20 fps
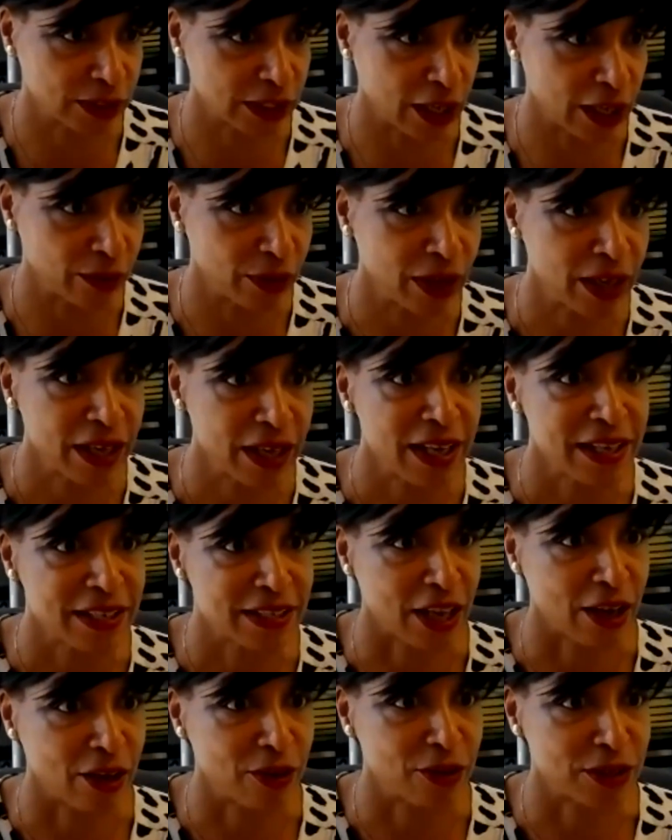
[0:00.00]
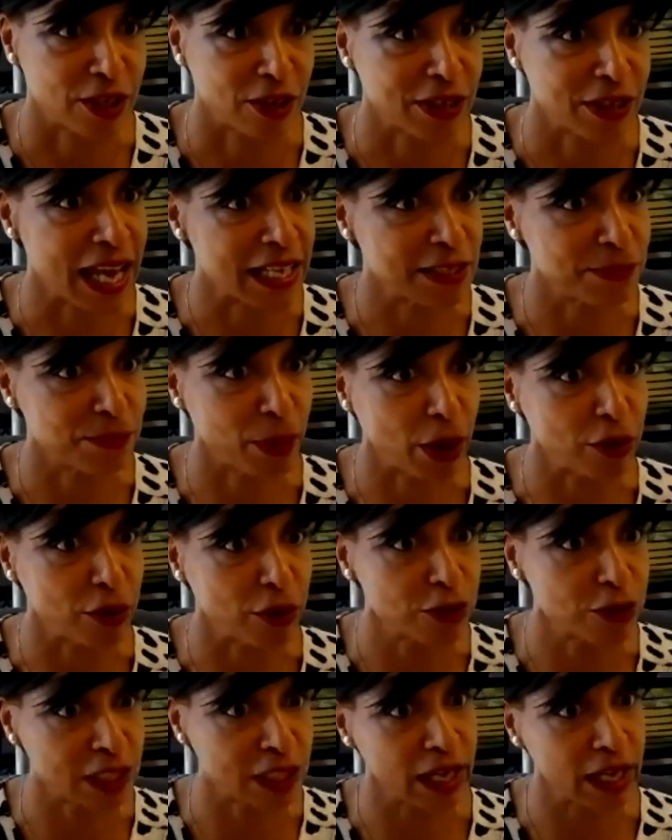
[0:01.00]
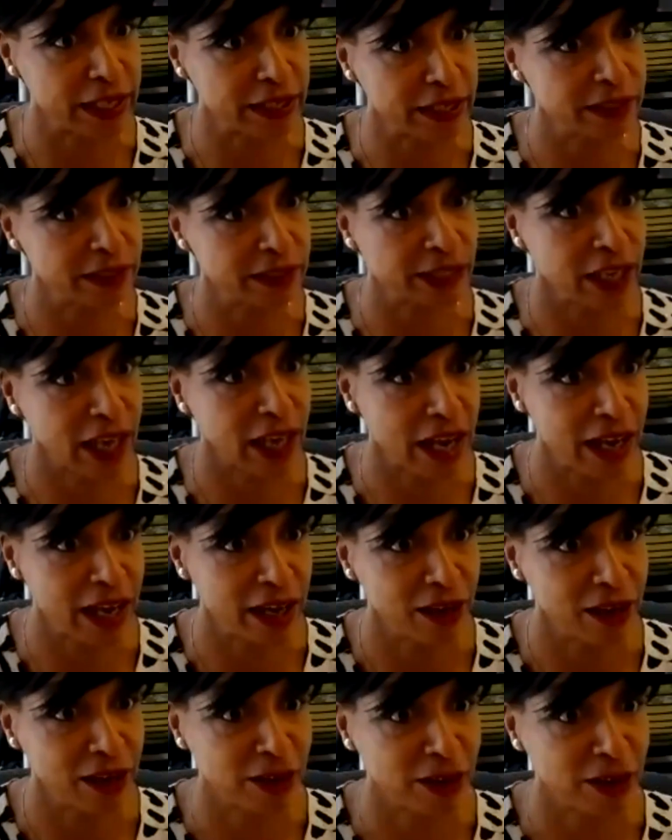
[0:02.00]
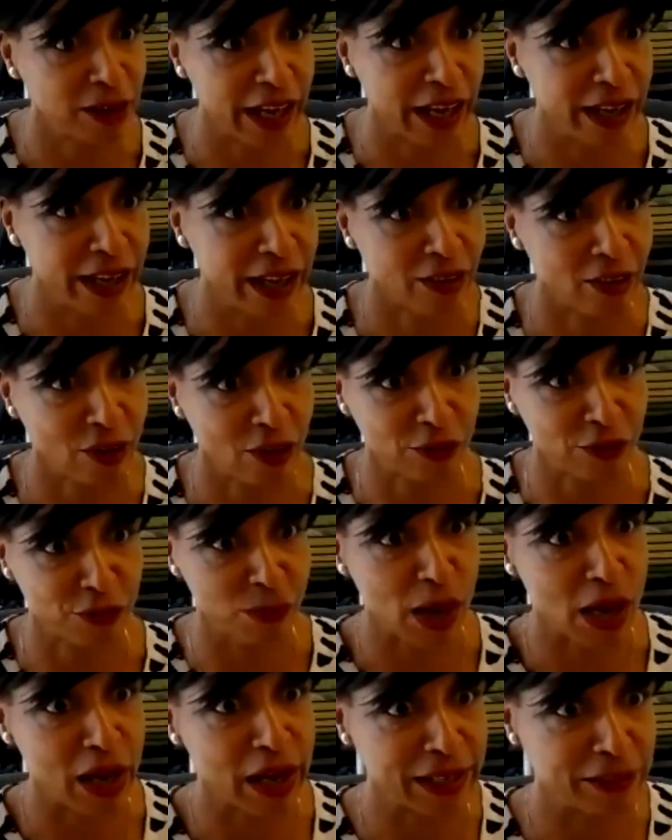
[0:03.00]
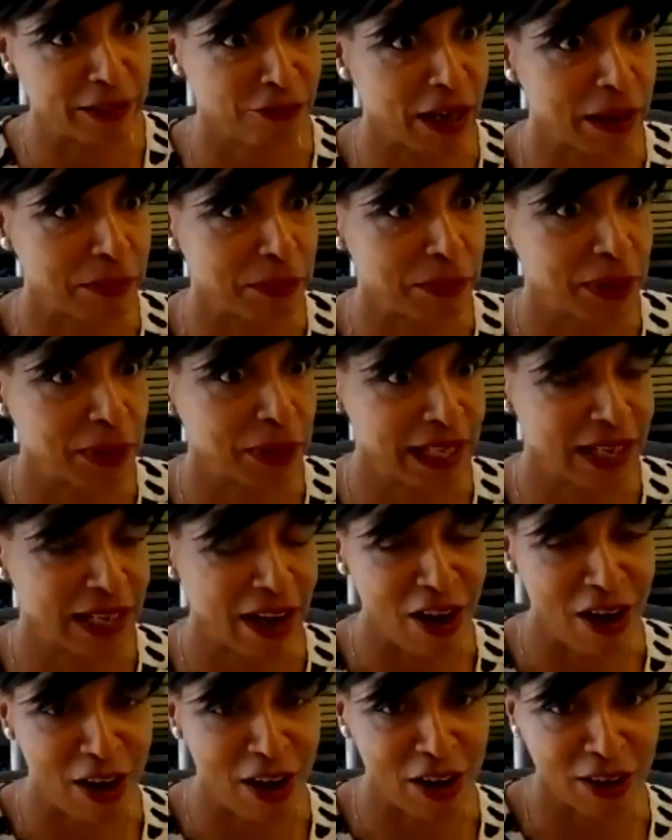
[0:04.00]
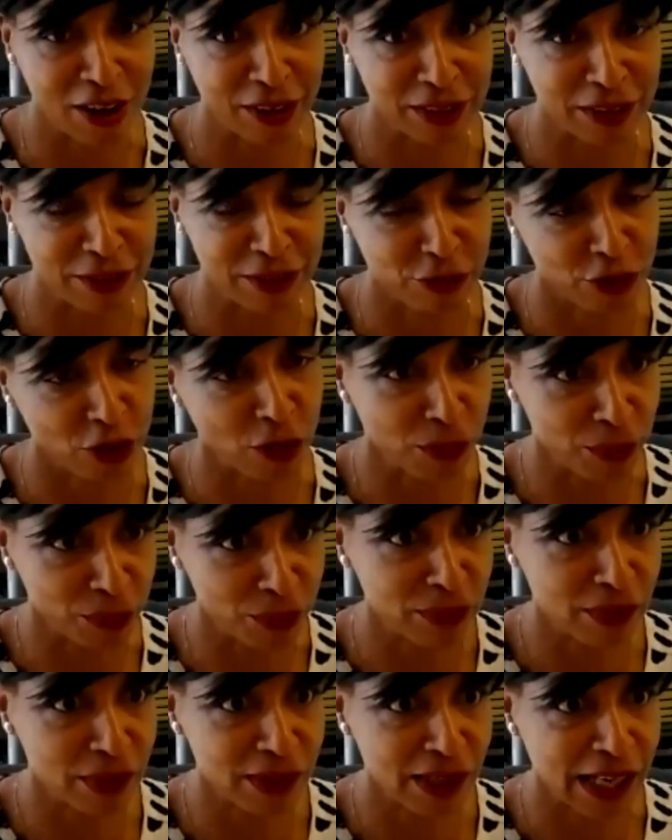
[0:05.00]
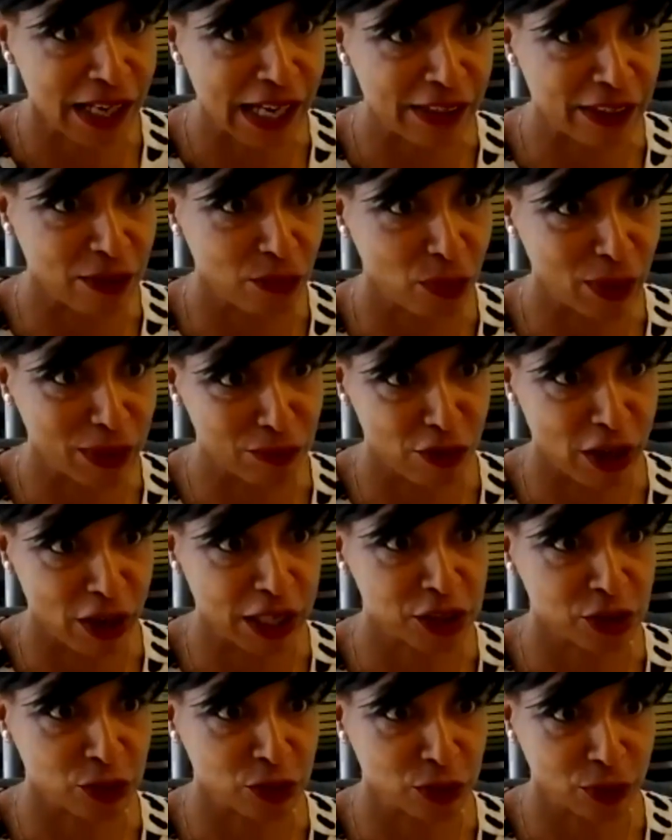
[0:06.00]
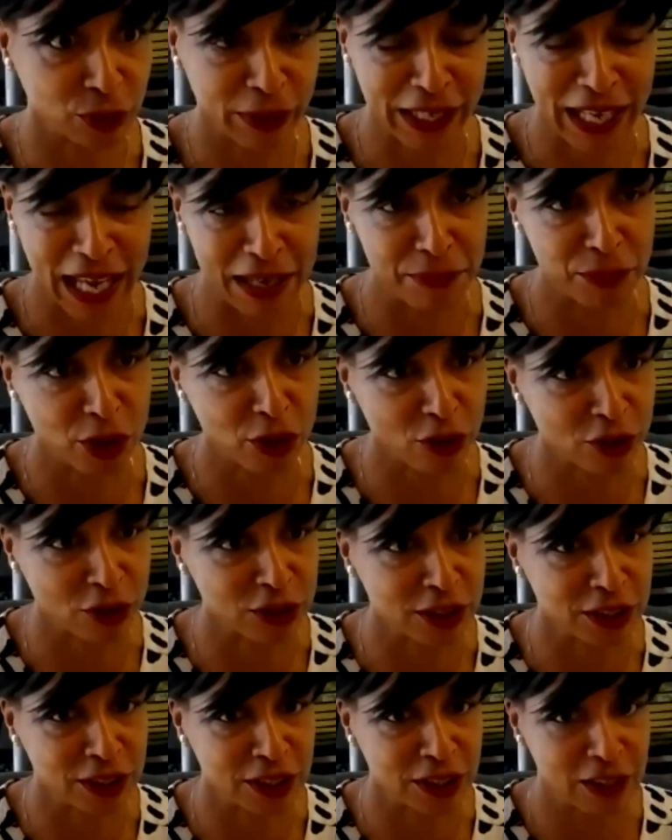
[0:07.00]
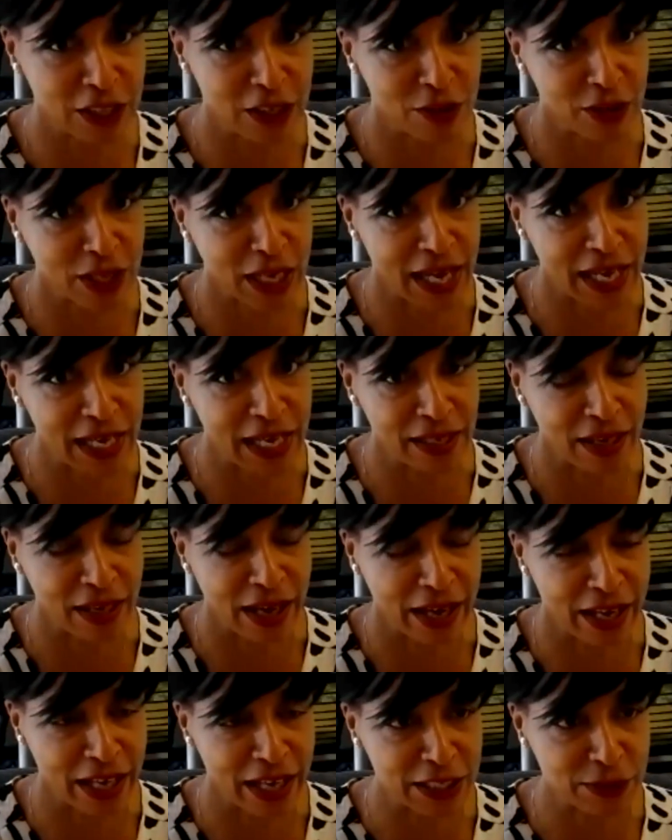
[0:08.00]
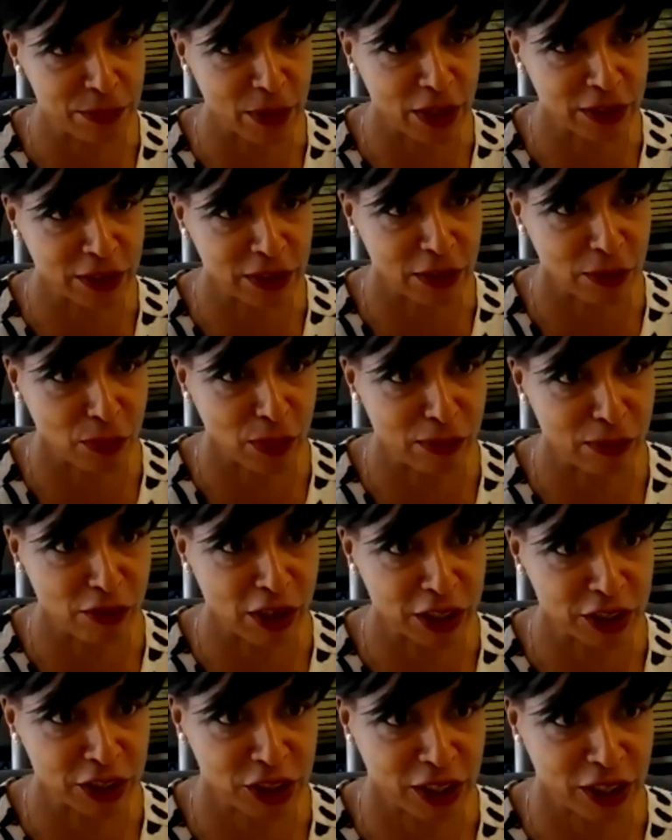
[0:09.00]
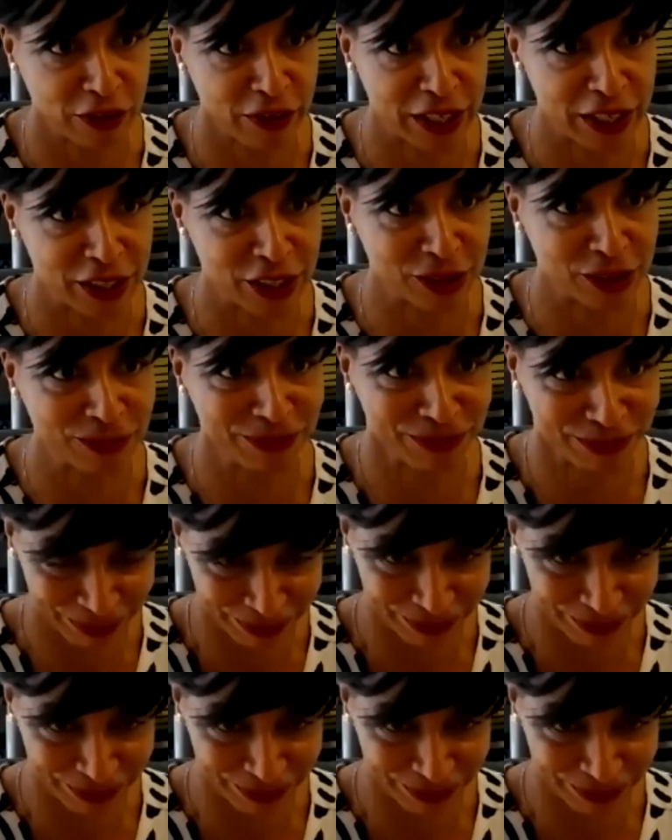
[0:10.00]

So yes, both sides of my family are from the Windrush, or came across to the UK as part of the Windrush Generation.